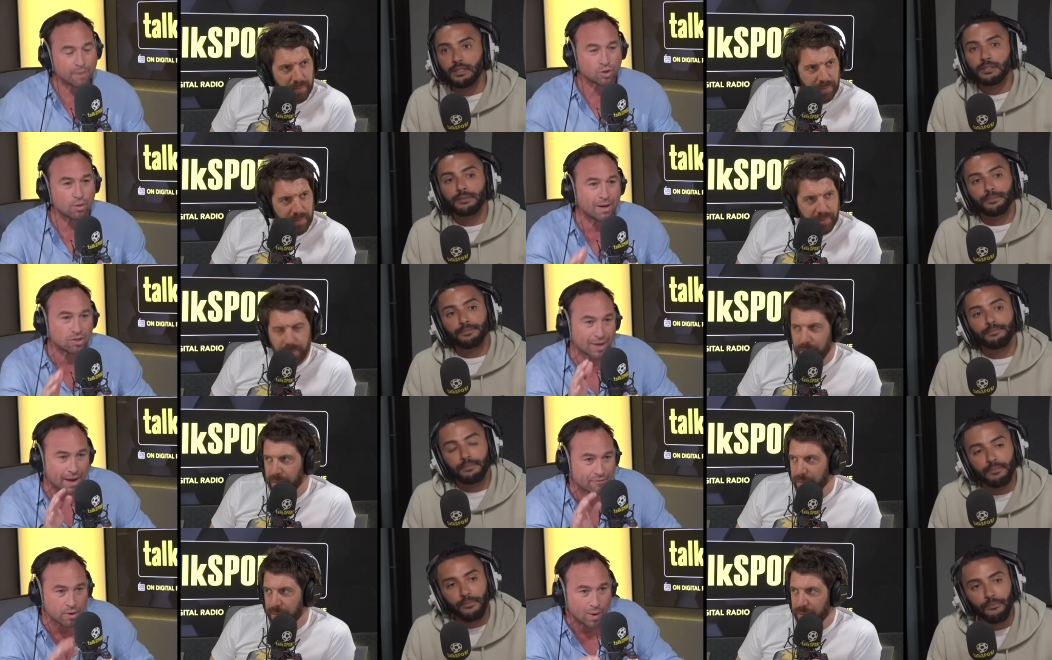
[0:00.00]
Speaker 1: it was almost like
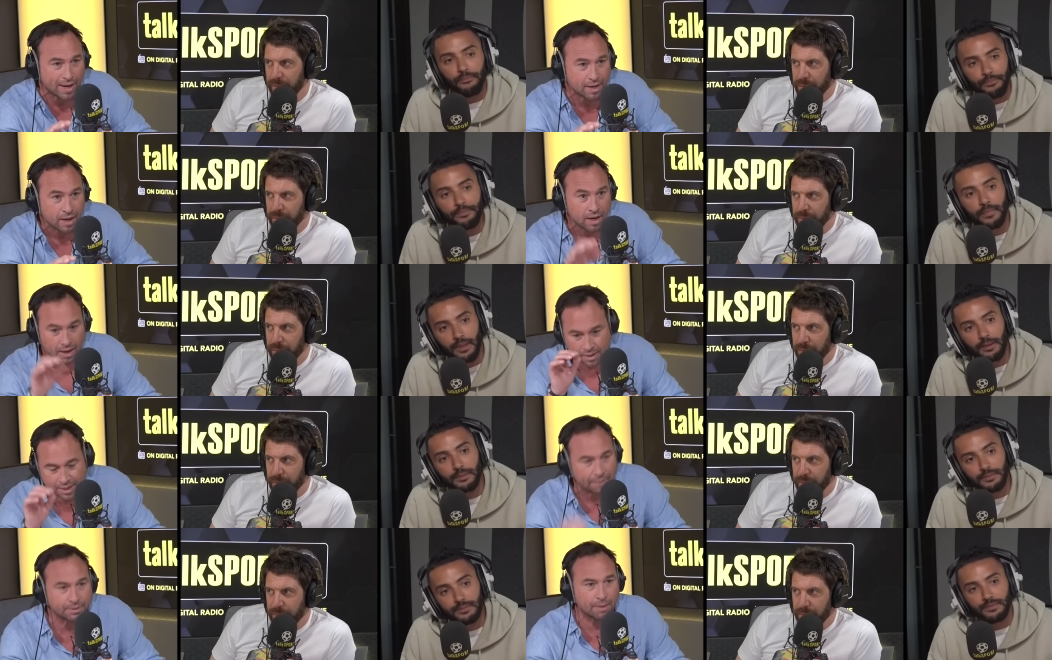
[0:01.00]
every week, yeah.
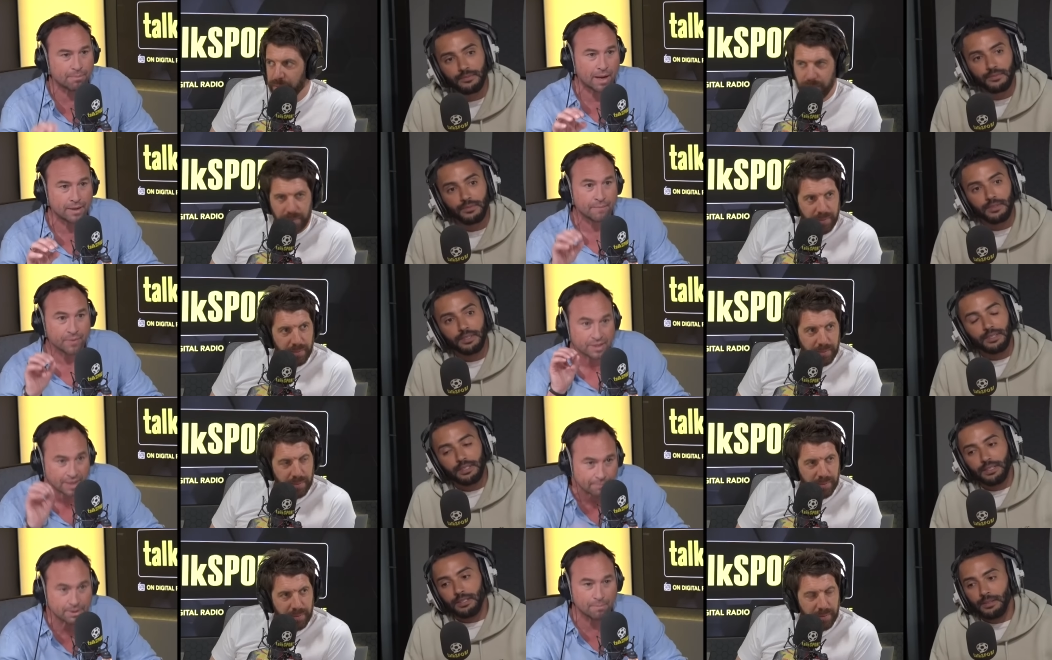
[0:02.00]
same team played,
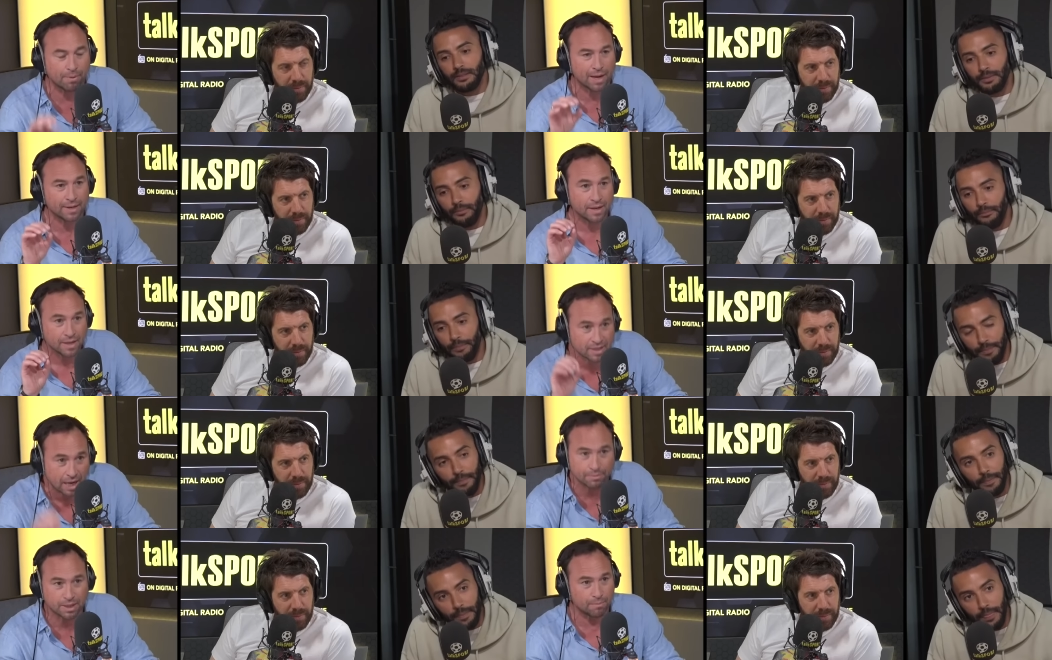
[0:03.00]
same team played,
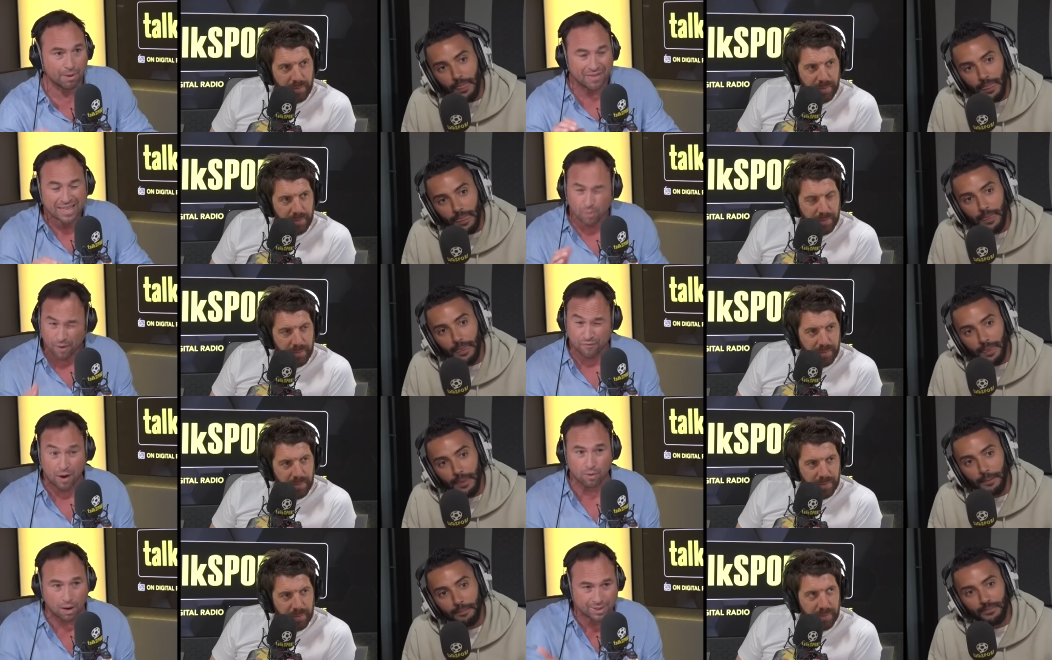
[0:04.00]
same team played. That's what it
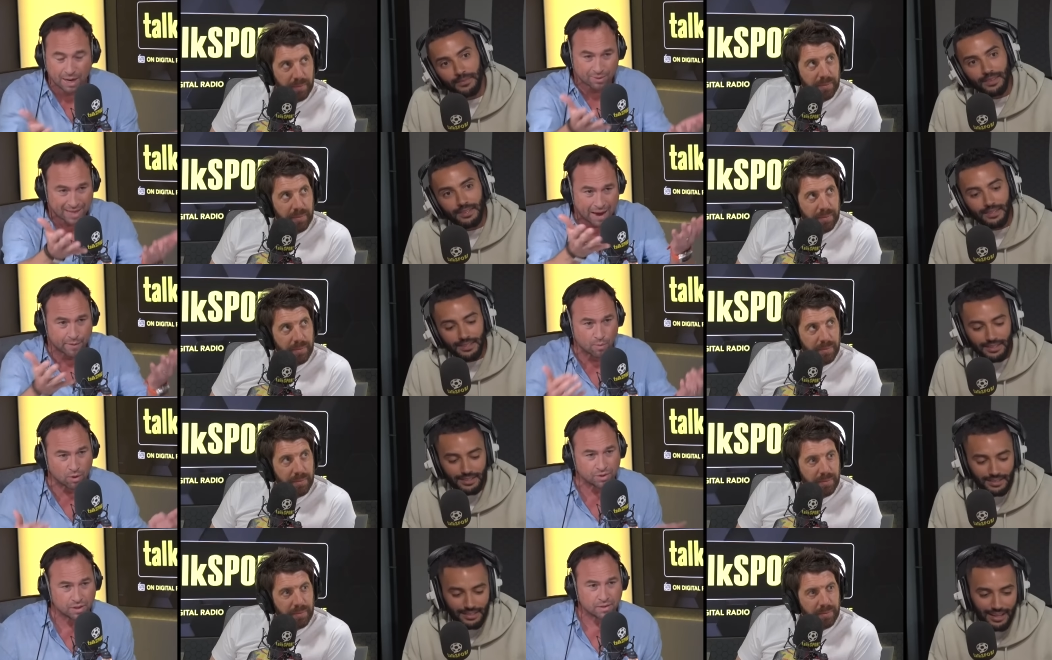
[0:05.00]
felt like. Was that was that how it
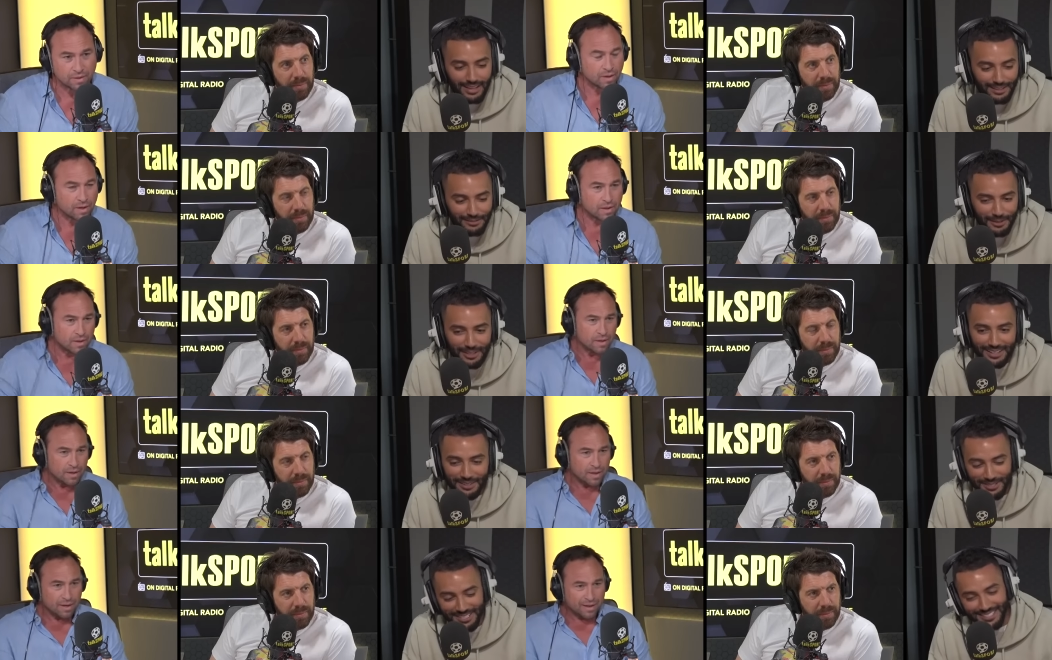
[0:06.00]
was?
Speaker 2: Yeah, and it felt like
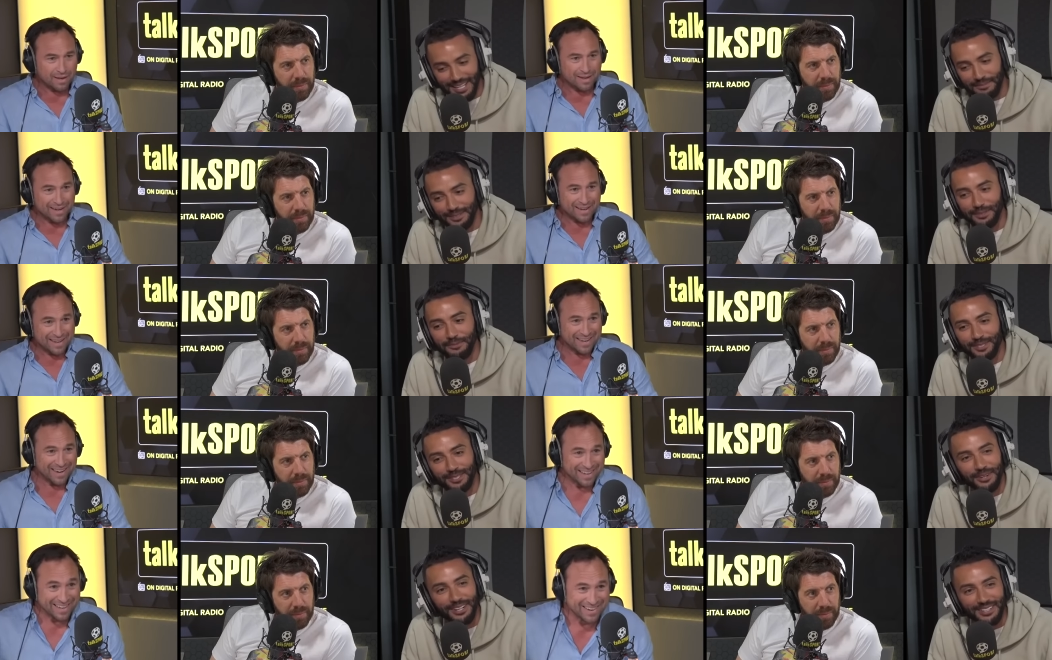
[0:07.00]
it was the same subs
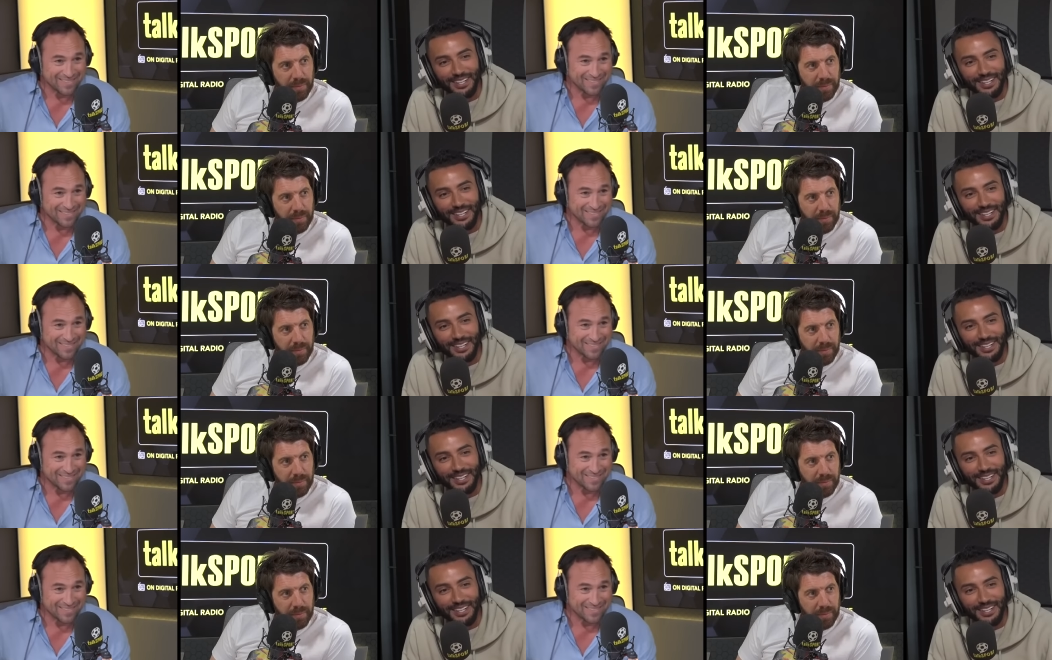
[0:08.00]
as well.